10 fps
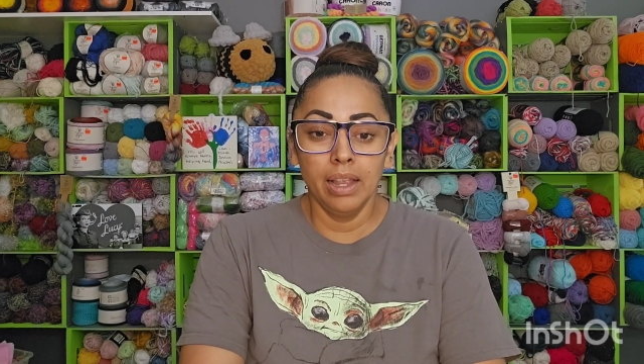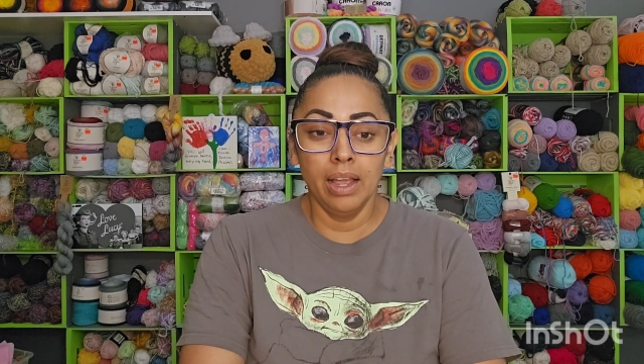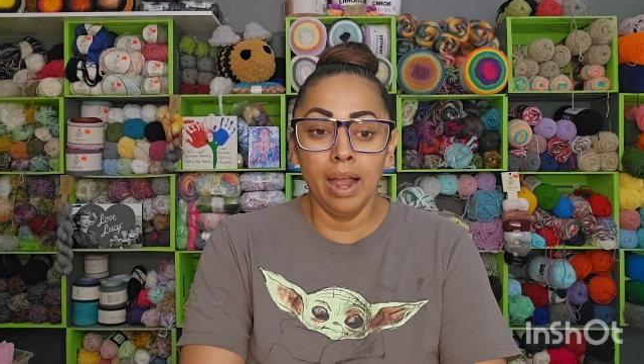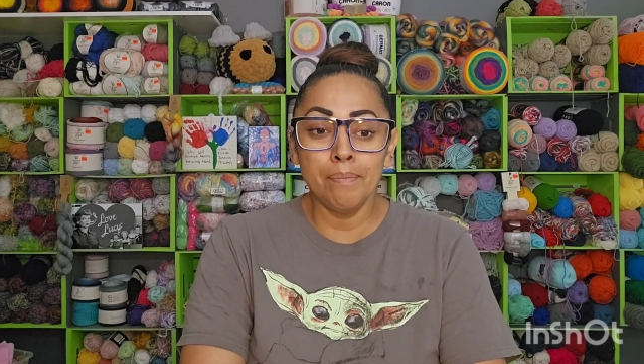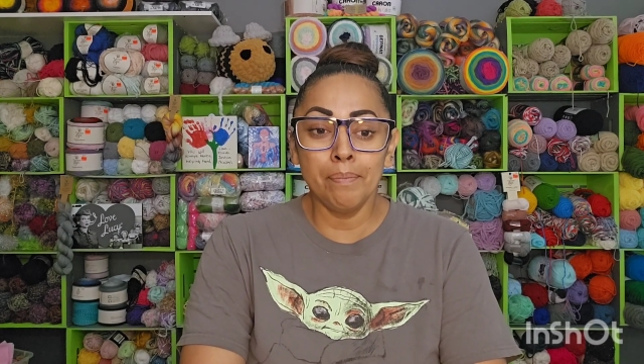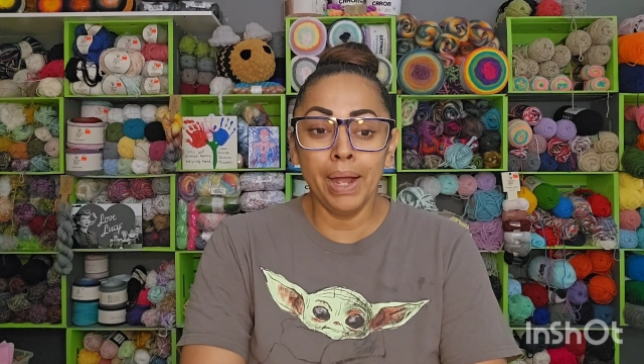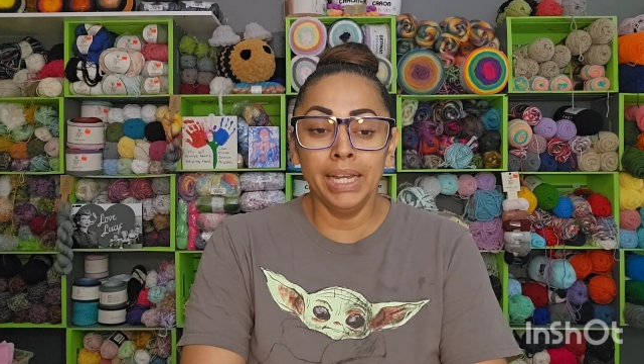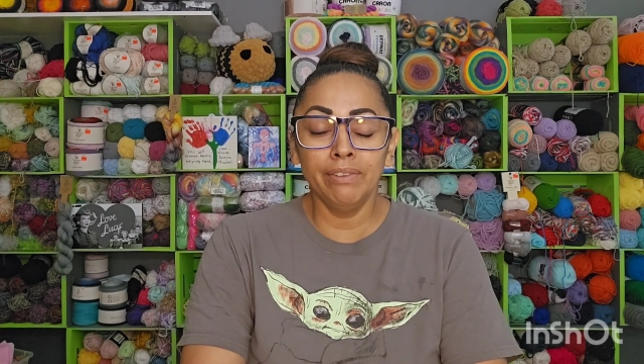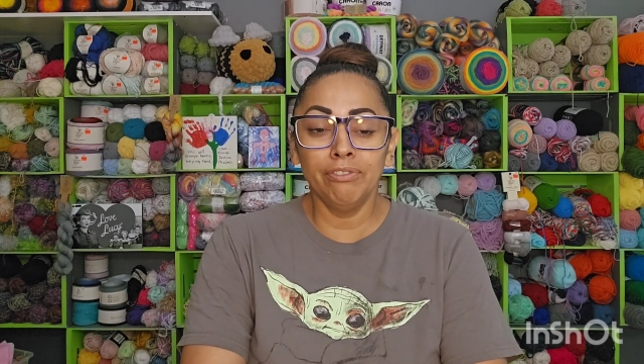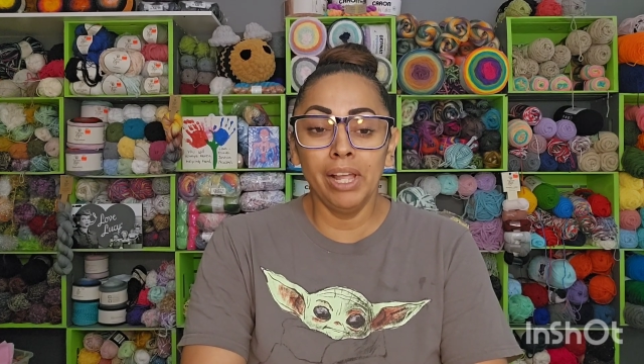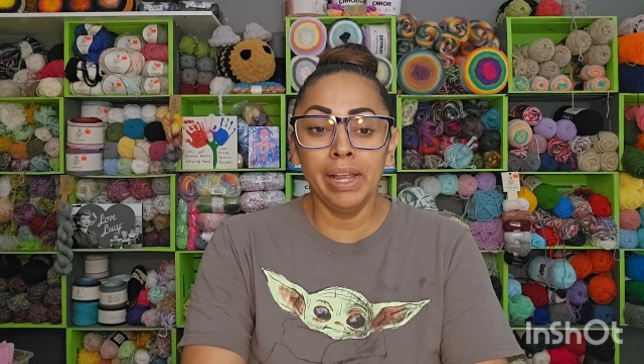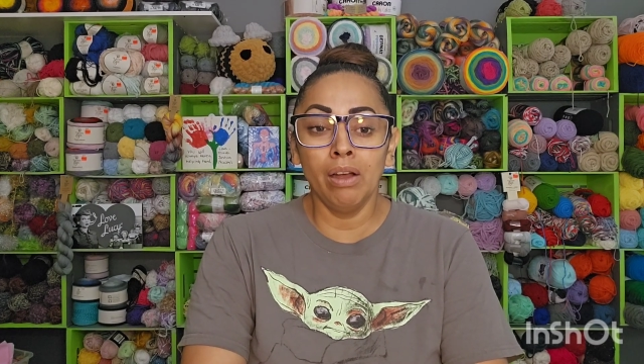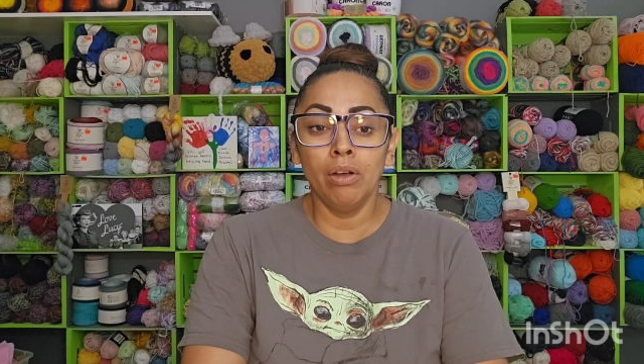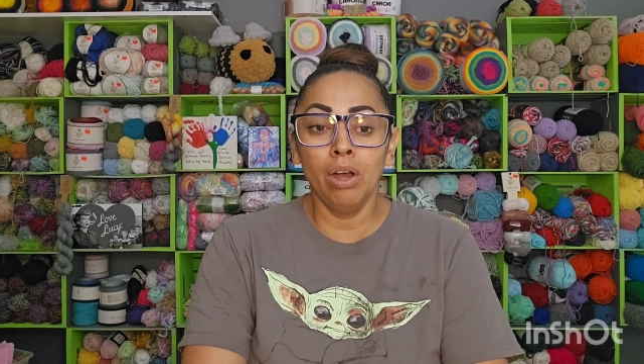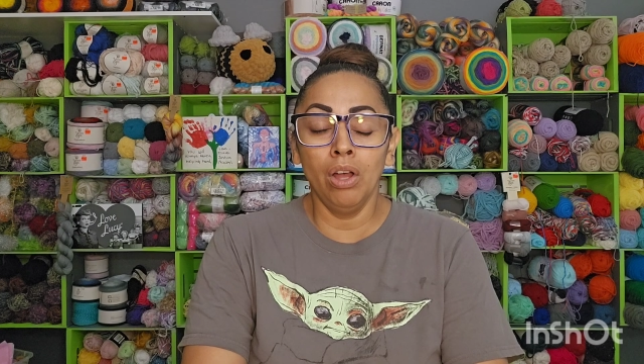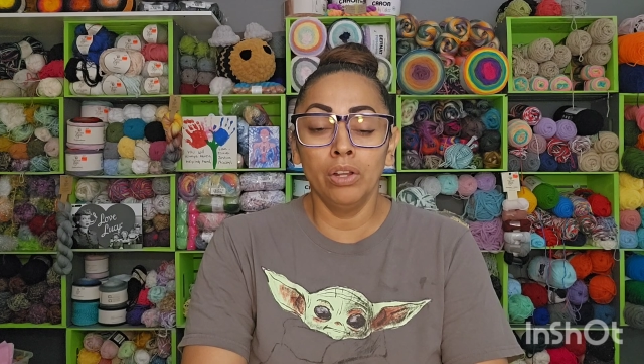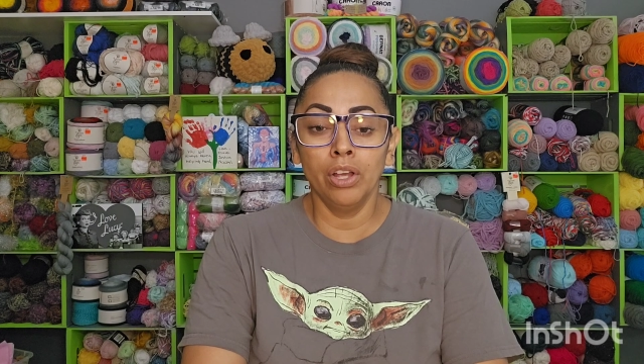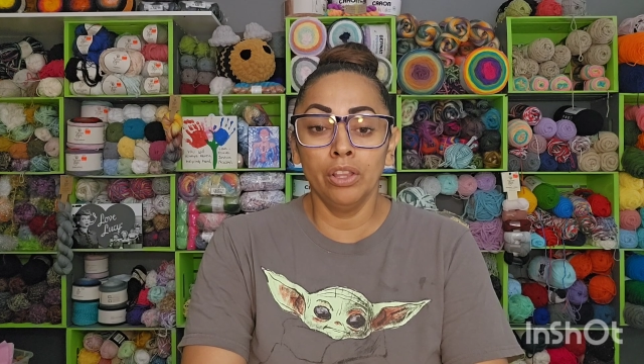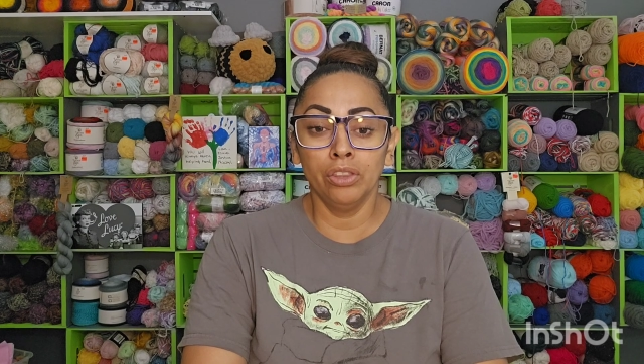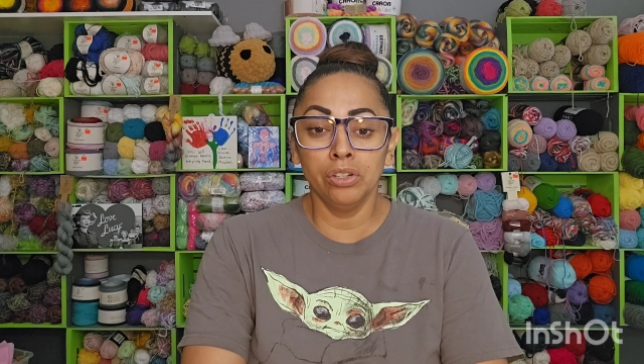I might fly out on
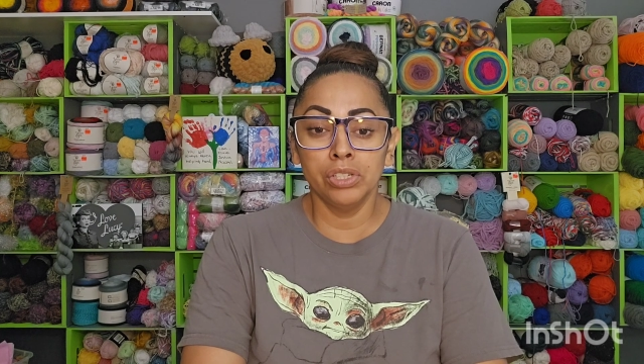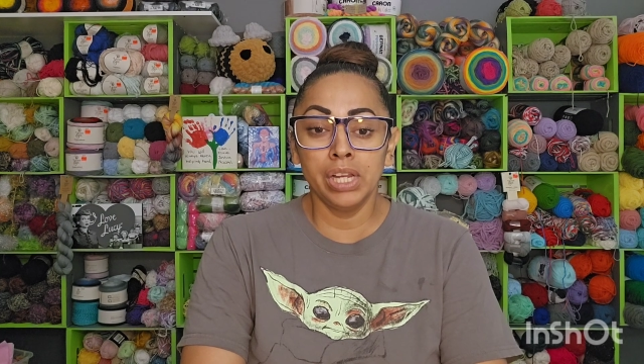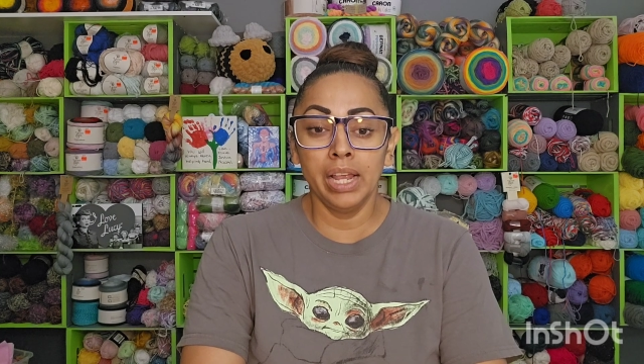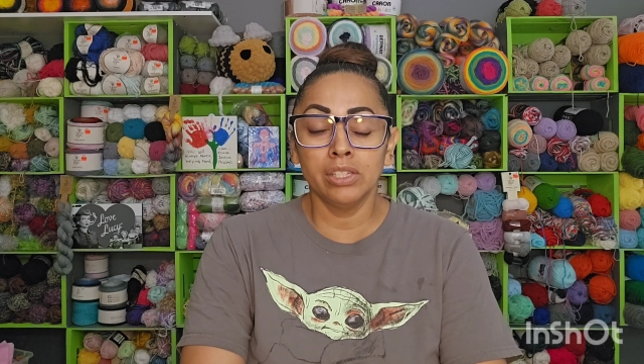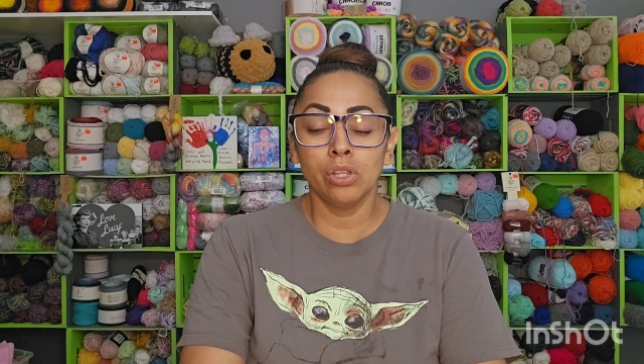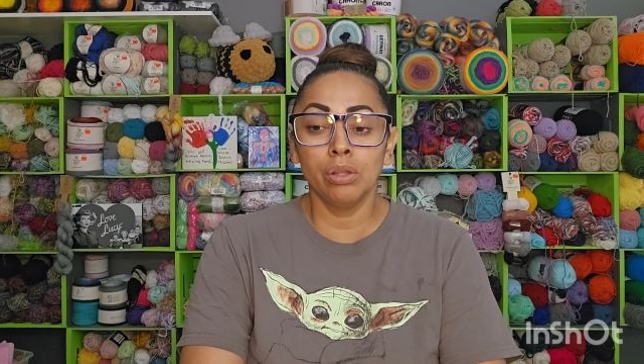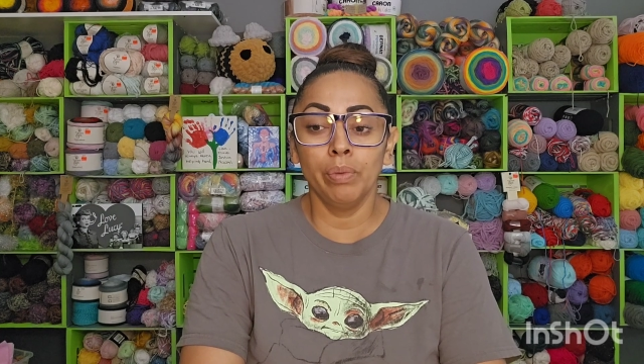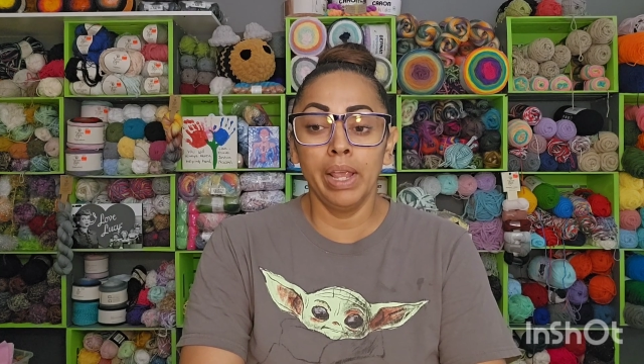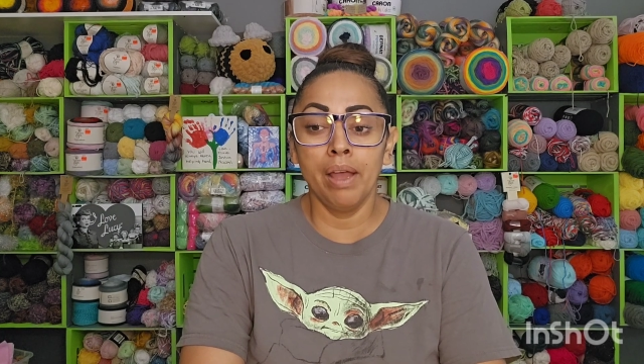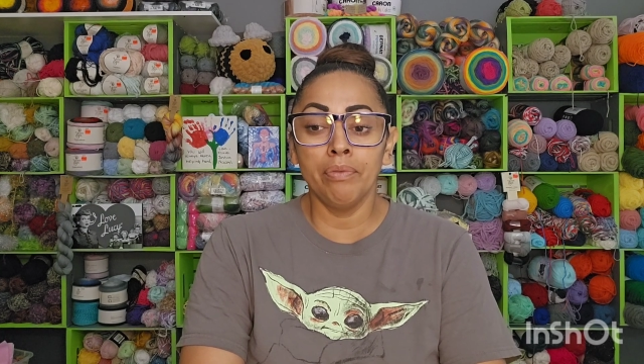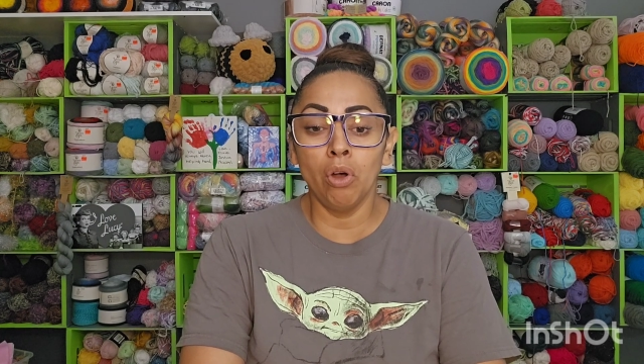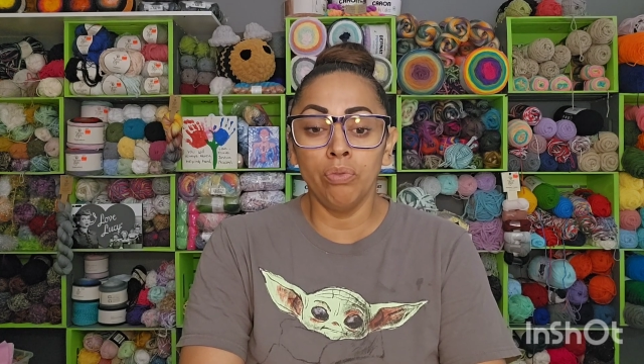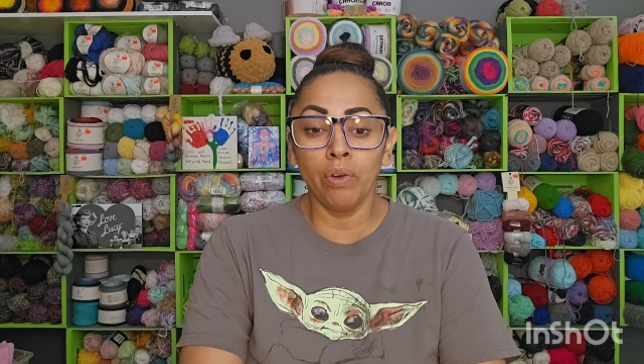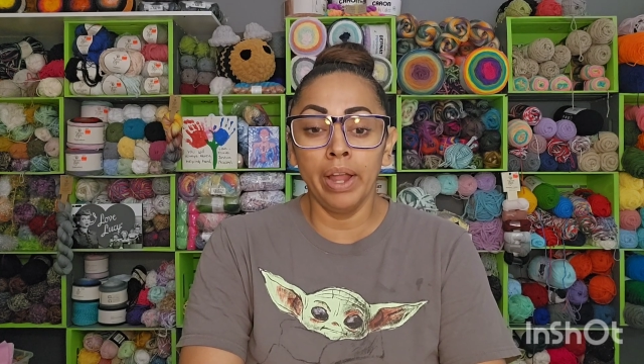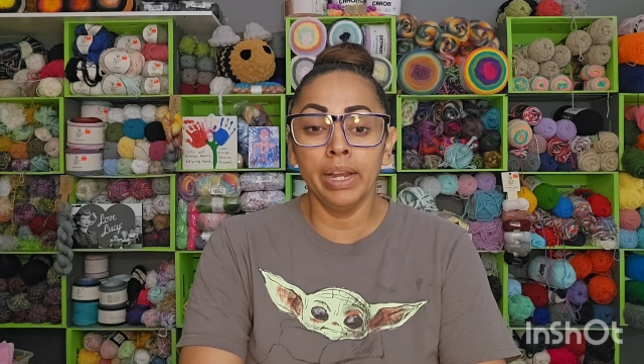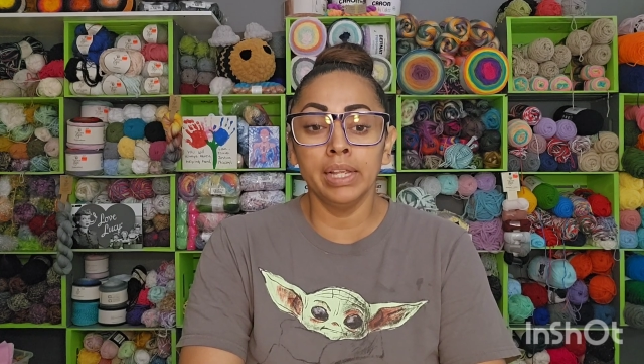a Thursday so that we have all Friday,